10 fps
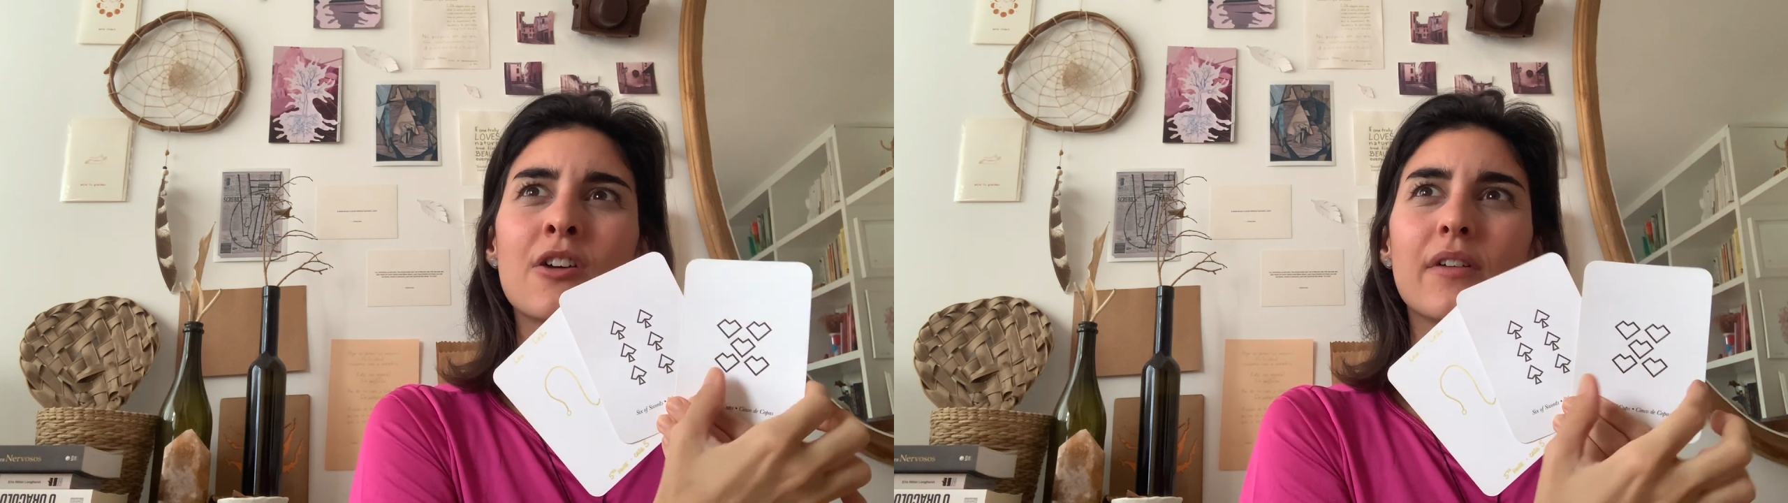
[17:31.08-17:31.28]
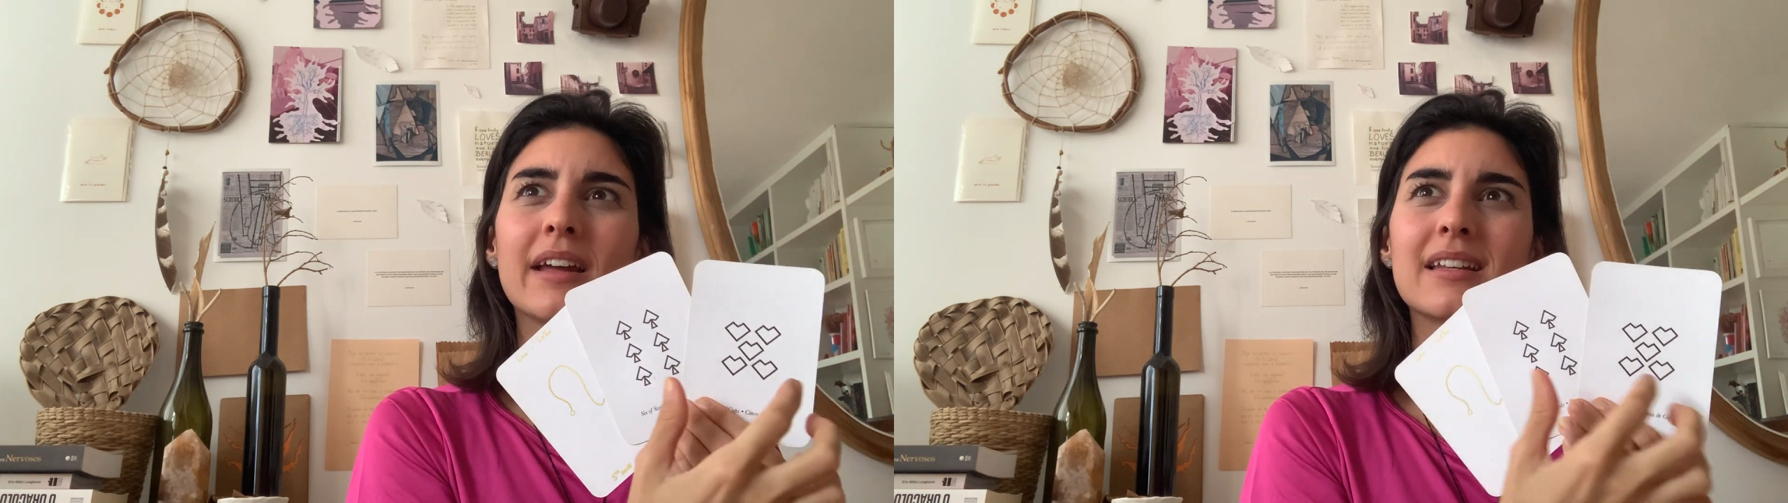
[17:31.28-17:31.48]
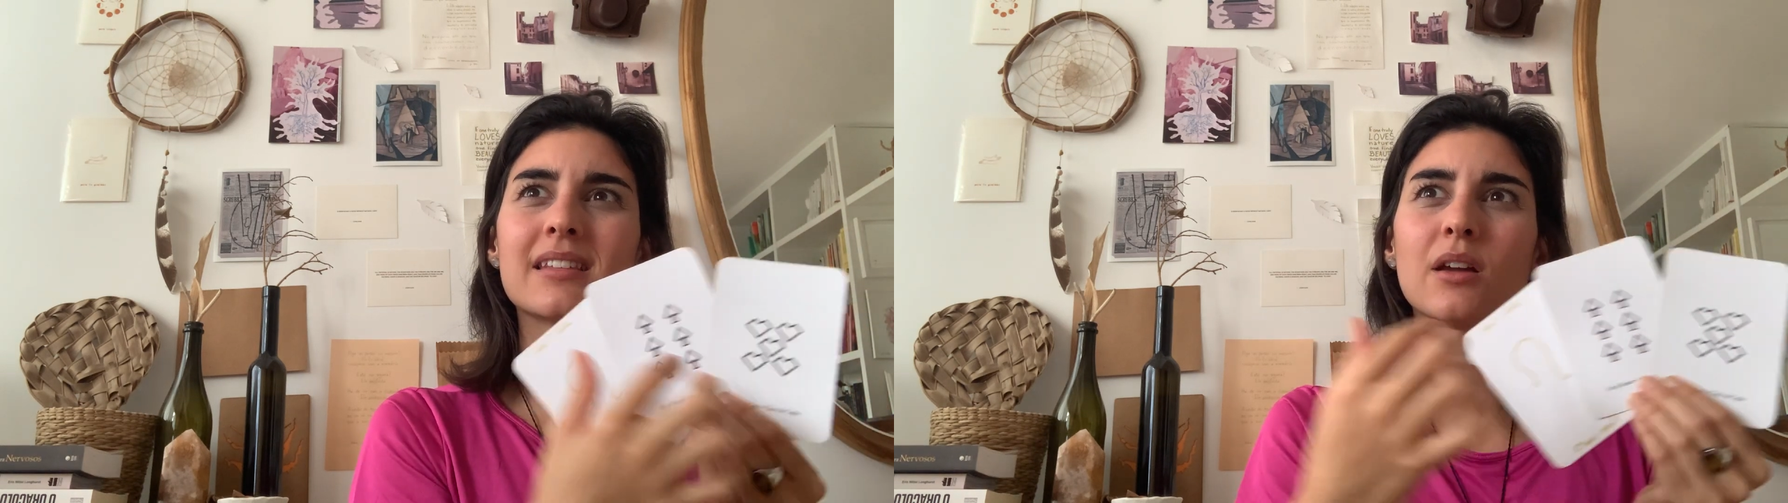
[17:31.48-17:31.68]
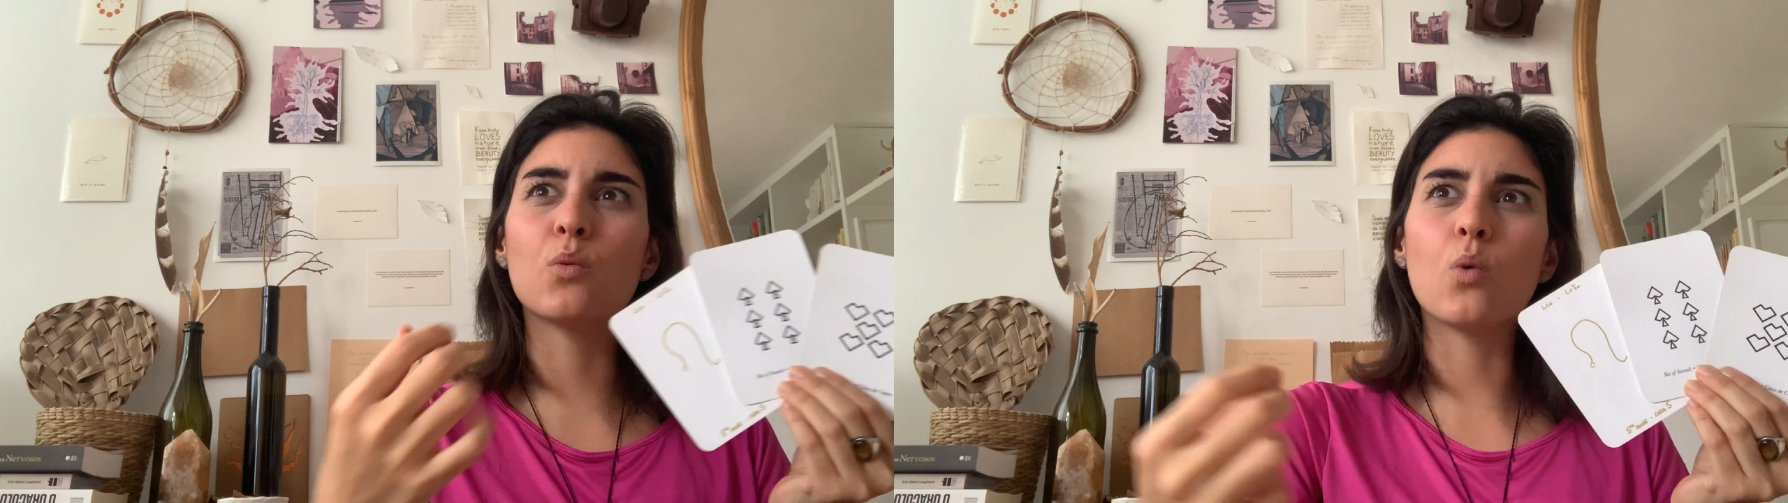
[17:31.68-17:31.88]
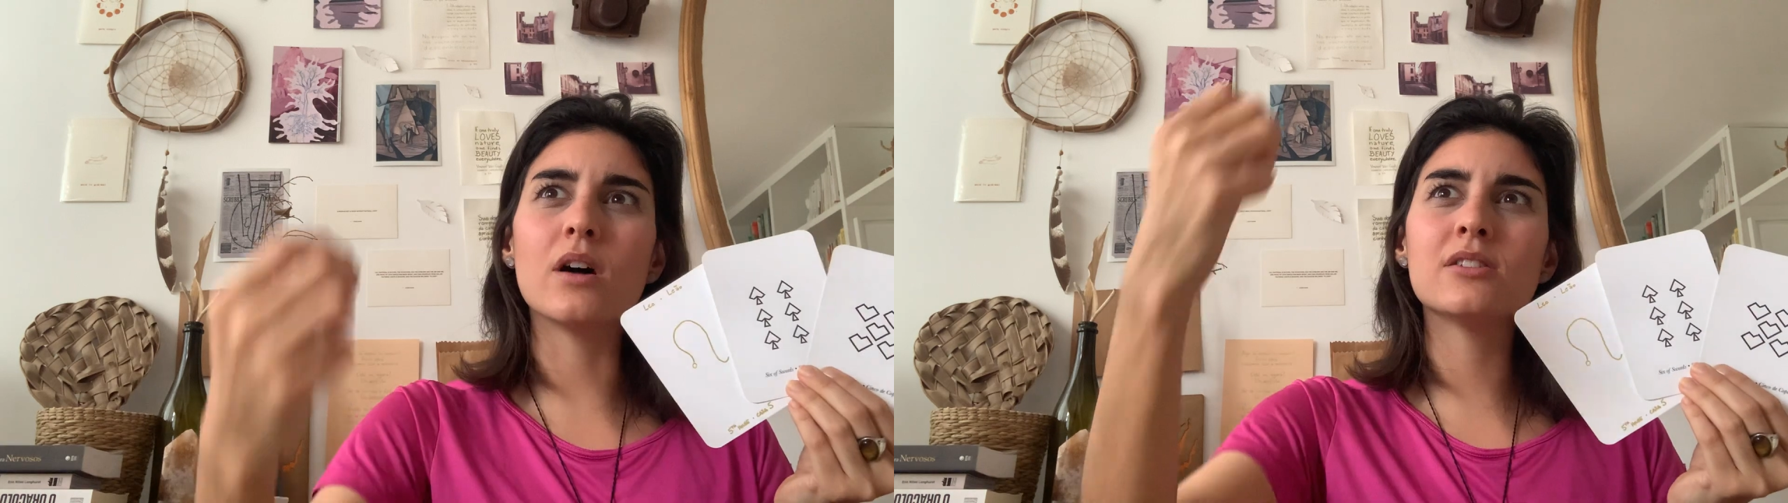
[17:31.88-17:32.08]
right? It's like
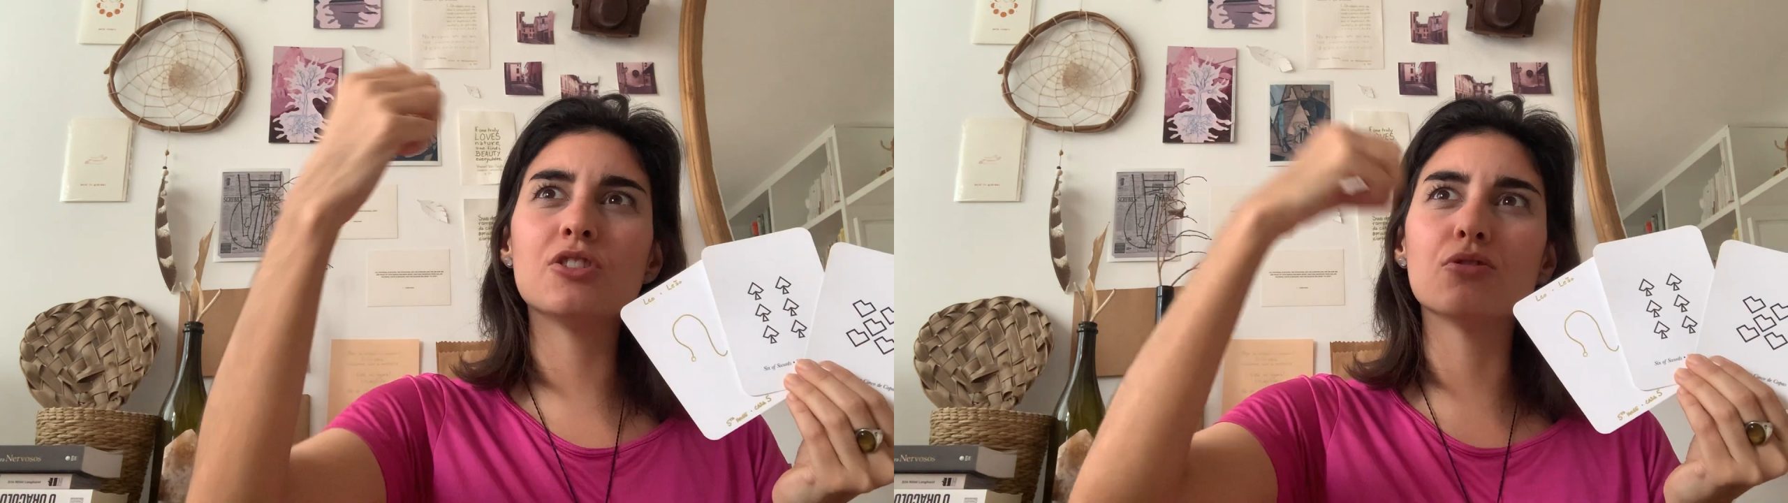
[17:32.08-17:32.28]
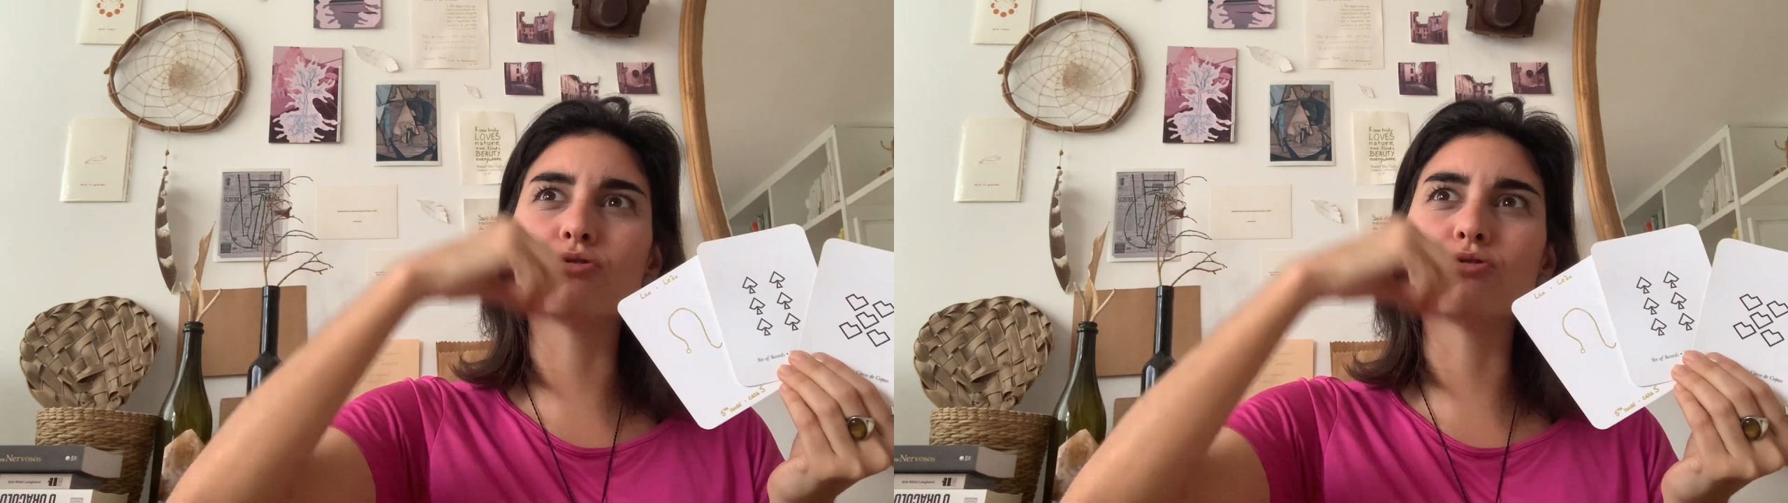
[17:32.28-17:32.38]
once you